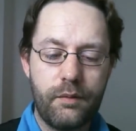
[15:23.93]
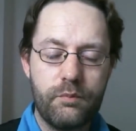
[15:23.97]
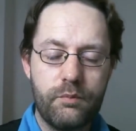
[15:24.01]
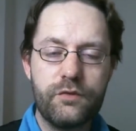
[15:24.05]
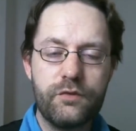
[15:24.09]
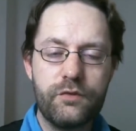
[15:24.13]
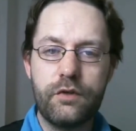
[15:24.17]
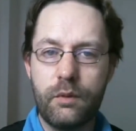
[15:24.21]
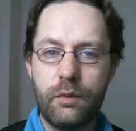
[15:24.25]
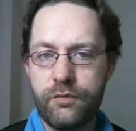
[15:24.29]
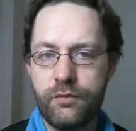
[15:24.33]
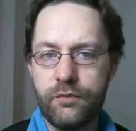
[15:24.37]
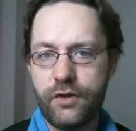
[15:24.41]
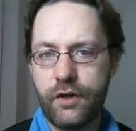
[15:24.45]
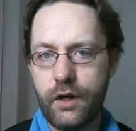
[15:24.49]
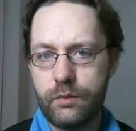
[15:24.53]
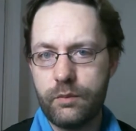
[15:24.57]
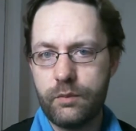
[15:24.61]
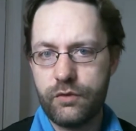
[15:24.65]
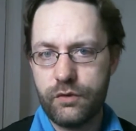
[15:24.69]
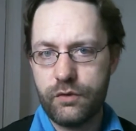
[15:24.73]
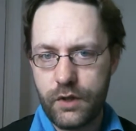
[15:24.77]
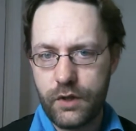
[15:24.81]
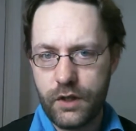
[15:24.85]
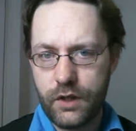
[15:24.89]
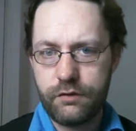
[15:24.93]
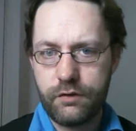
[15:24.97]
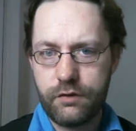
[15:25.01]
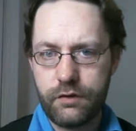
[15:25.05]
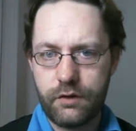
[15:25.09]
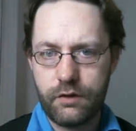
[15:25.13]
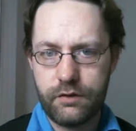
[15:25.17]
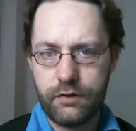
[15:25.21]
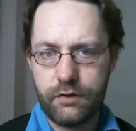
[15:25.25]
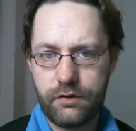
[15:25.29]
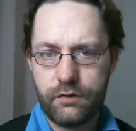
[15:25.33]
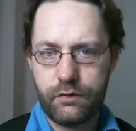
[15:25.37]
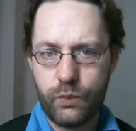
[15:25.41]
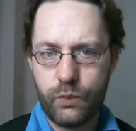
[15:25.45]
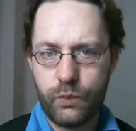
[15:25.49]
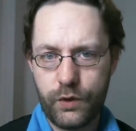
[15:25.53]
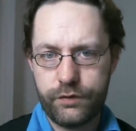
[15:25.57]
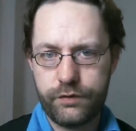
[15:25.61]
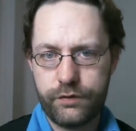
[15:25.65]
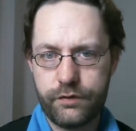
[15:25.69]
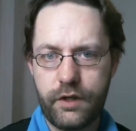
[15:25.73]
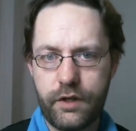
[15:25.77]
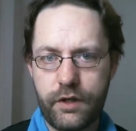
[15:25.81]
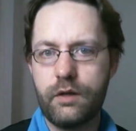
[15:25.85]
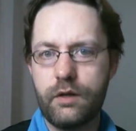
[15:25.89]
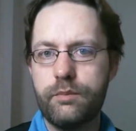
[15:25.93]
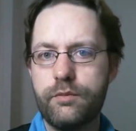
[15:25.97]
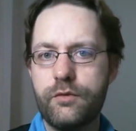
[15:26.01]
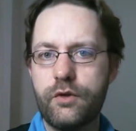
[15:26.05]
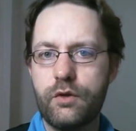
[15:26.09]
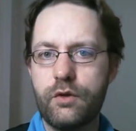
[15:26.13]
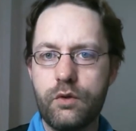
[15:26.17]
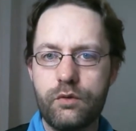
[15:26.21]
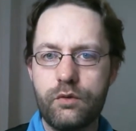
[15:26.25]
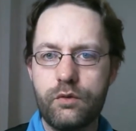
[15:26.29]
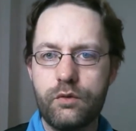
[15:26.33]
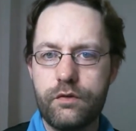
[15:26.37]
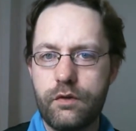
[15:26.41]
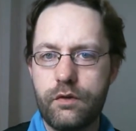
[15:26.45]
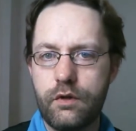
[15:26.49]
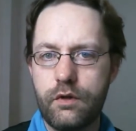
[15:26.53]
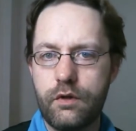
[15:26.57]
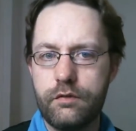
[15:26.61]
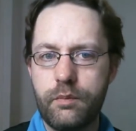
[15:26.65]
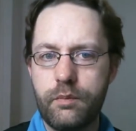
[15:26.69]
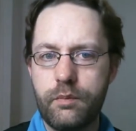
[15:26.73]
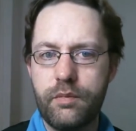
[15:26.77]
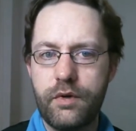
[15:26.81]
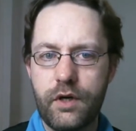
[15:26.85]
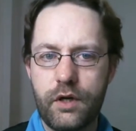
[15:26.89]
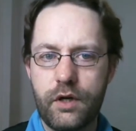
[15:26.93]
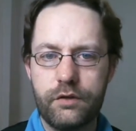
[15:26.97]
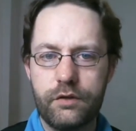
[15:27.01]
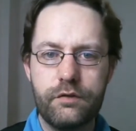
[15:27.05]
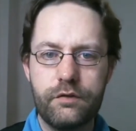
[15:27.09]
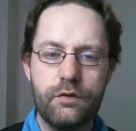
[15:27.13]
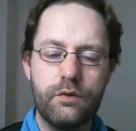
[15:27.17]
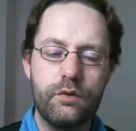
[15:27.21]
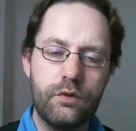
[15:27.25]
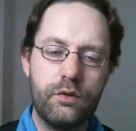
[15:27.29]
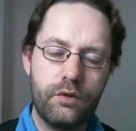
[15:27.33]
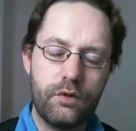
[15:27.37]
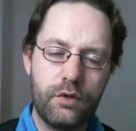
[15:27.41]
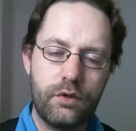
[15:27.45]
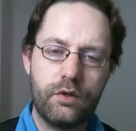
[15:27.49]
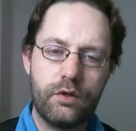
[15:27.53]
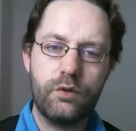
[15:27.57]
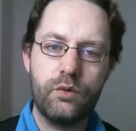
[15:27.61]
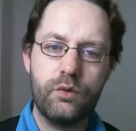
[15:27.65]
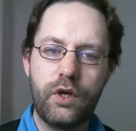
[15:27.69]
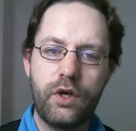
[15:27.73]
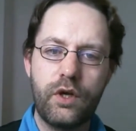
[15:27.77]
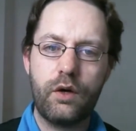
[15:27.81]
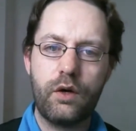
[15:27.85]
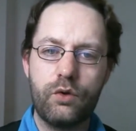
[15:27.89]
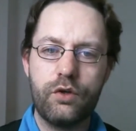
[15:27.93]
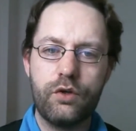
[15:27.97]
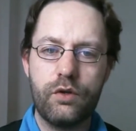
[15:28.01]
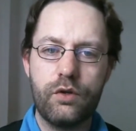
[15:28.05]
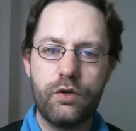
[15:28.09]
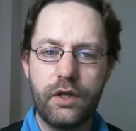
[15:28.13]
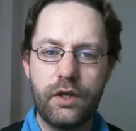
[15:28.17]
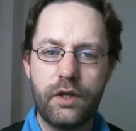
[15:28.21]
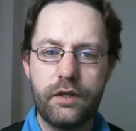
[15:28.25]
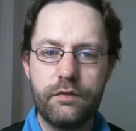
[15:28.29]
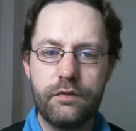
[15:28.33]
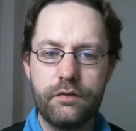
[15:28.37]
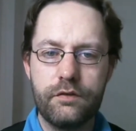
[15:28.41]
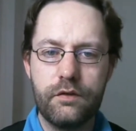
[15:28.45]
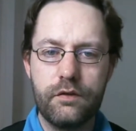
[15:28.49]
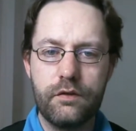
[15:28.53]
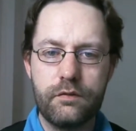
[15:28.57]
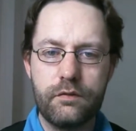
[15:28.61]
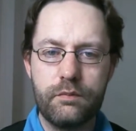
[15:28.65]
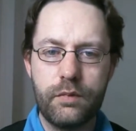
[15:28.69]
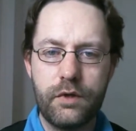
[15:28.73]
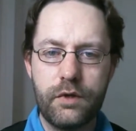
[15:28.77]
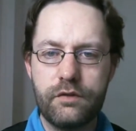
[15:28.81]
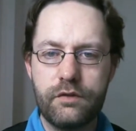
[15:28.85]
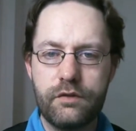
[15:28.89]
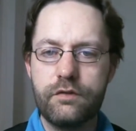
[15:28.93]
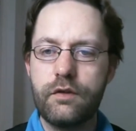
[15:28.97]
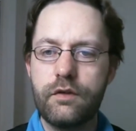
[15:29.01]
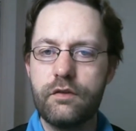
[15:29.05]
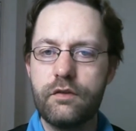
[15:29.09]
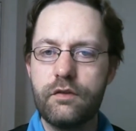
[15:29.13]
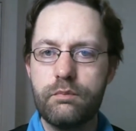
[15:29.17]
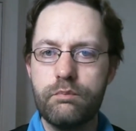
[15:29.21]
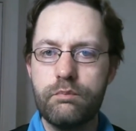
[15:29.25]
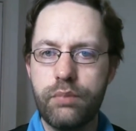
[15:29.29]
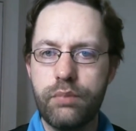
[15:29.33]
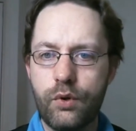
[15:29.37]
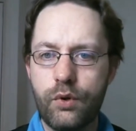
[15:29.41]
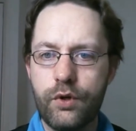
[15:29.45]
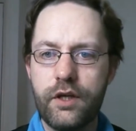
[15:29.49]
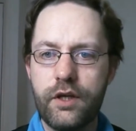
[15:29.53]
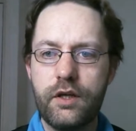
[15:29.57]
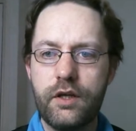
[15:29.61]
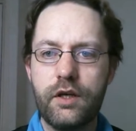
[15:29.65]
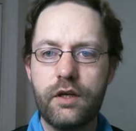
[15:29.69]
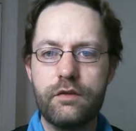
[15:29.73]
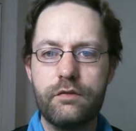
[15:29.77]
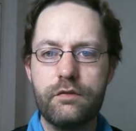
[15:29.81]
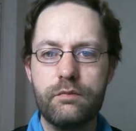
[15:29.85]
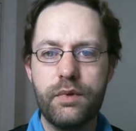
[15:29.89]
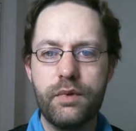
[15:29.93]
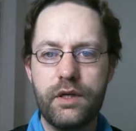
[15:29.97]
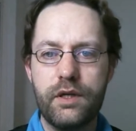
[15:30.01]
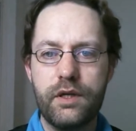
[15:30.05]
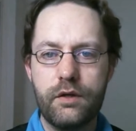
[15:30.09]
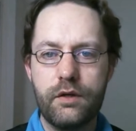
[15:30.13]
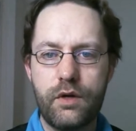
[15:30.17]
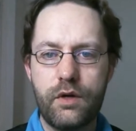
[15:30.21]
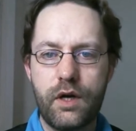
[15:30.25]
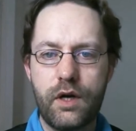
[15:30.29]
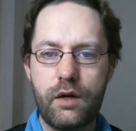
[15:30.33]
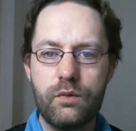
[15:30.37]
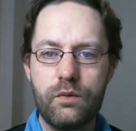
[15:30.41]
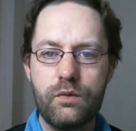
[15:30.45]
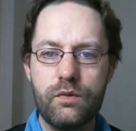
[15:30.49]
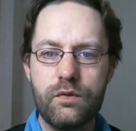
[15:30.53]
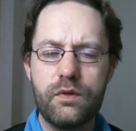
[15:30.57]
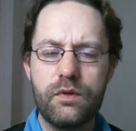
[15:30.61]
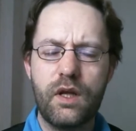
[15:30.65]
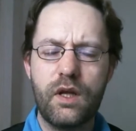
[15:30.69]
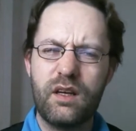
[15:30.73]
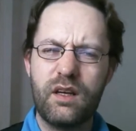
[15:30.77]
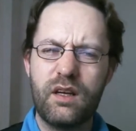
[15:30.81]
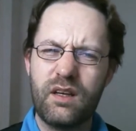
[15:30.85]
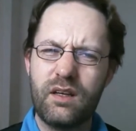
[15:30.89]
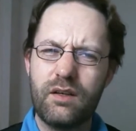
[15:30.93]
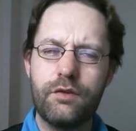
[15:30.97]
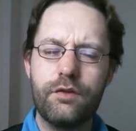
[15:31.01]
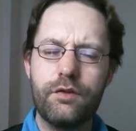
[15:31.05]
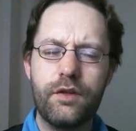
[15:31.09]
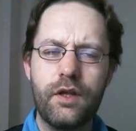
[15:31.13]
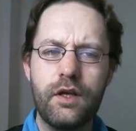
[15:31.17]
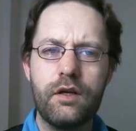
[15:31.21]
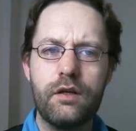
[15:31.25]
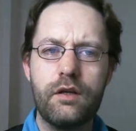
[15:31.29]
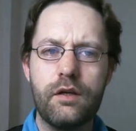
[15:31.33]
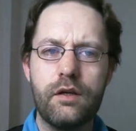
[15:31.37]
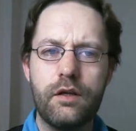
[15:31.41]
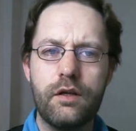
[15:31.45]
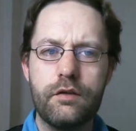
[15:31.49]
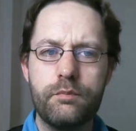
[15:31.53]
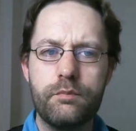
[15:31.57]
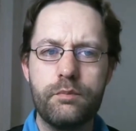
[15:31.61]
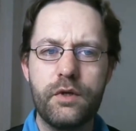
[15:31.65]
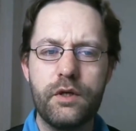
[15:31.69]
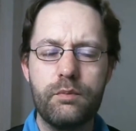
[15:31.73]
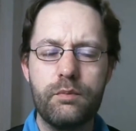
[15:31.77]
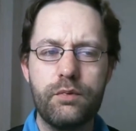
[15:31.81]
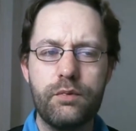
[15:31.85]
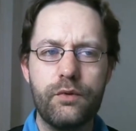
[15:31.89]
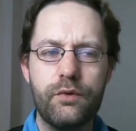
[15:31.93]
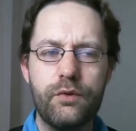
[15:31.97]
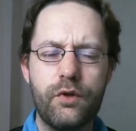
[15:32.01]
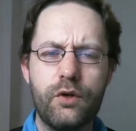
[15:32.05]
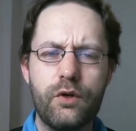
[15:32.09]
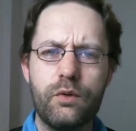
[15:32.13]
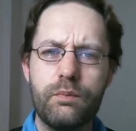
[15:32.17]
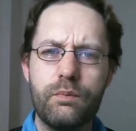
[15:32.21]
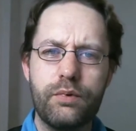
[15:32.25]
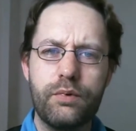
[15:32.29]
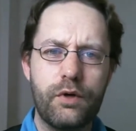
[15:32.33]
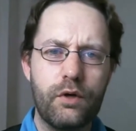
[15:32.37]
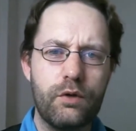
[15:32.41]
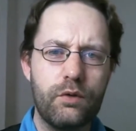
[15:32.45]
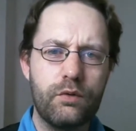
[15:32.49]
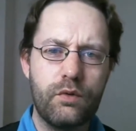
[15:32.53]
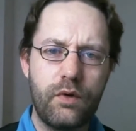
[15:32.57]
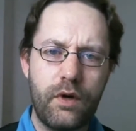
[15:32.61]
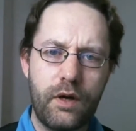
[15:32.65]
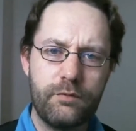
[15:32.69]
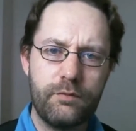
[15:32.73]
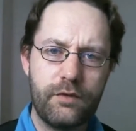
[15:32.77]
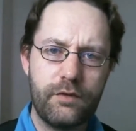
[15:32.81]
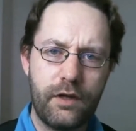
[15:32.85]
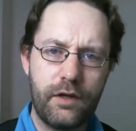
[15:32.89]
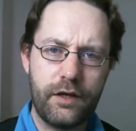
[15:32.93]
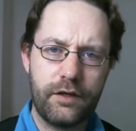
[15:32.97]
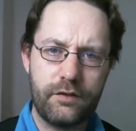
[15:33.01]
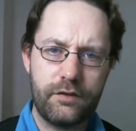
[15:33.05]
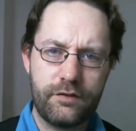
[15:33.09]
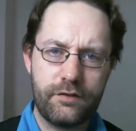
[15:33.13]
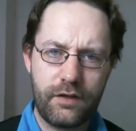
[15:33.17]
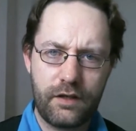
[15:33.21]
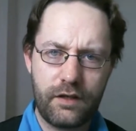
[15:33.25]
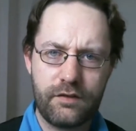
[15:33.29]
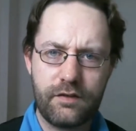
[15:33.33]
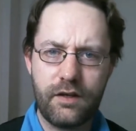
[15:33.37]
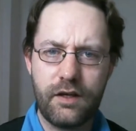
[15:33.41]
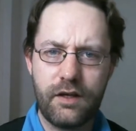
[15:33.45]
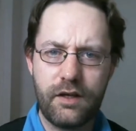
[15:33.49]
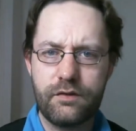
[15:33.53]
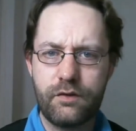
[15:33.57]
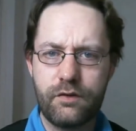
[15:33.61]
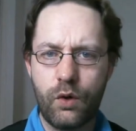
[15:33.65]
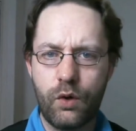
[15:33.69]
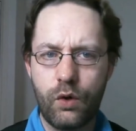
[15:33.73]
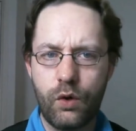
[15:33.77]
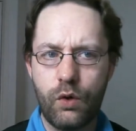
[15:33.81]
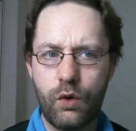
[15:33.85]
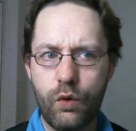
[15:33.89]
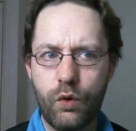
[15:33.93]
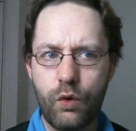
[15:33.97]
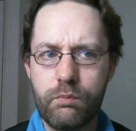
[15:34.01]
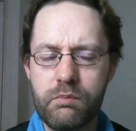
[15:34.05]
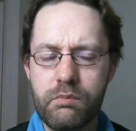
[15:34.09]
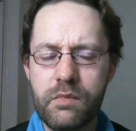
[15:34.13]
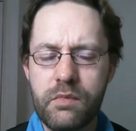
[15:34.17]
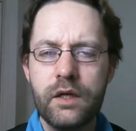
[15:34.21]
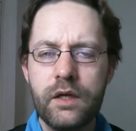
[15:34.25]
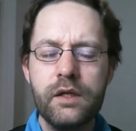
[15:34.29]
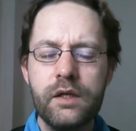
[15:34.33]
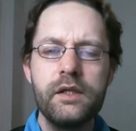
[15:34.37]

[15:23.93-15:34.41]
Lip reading: Sometimes researchers will set up their own server parks to do their own calculations, but since BOINC has been around, and I think a lot of people know programs like SETI at Home,